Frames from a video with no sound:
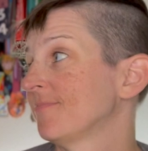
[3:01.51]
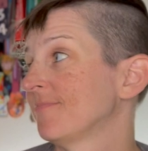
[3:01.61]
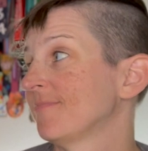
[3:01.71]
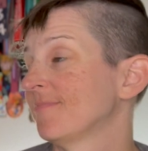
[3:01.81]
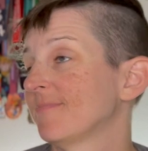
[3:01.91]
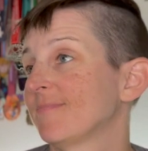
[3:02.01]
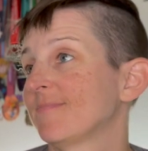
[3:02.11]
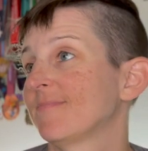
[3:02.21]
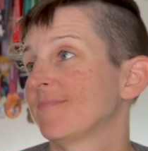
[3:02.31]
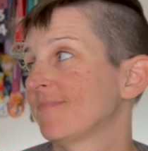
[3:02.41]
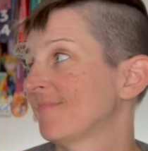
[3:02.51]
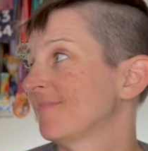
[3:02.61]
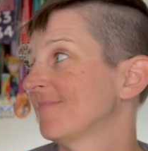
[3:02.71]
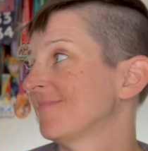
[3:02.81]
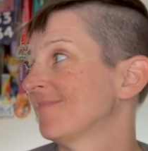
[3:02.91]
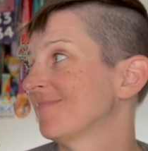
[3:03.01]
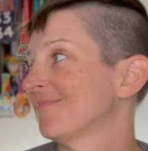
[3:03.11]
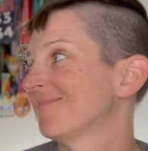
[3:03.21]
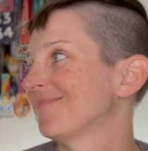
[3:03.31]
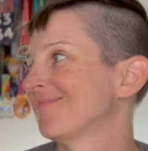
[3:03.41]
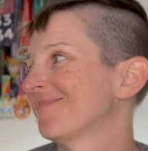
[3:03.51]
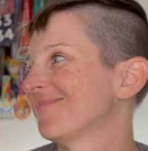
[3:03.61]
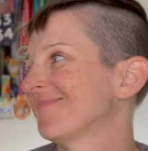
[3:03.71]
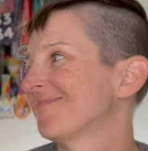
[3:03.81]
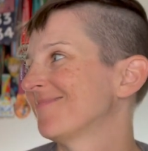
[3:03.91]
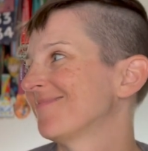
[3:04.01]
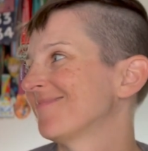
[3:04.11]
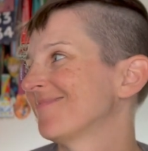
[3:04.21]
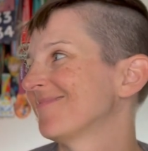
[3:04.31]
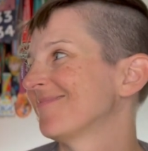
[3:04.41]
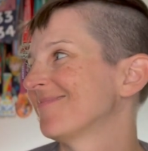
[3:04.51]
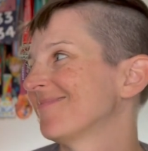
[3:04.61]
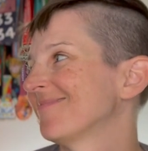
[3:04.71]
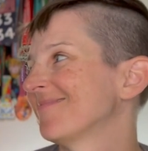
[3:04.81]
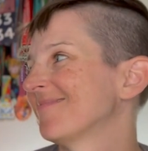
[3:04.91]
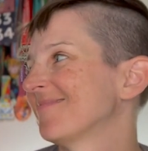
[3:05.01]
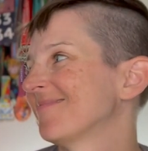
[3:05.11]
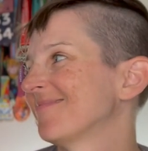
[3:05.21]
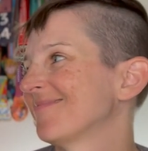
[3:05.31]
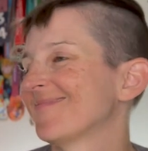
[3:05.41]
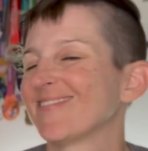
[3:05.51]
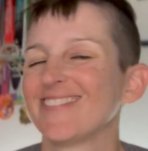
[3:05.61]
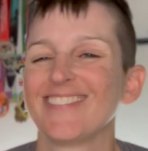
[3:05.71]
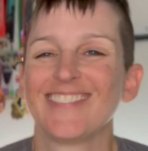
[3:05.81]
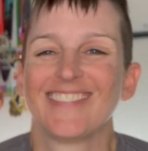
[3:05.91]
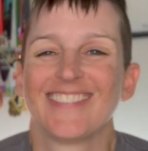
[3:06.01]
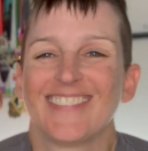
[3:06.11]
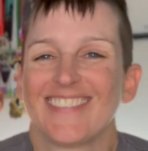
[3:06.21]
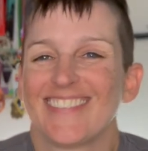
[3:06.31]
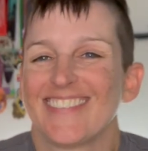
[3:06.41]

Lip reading: (not speaking)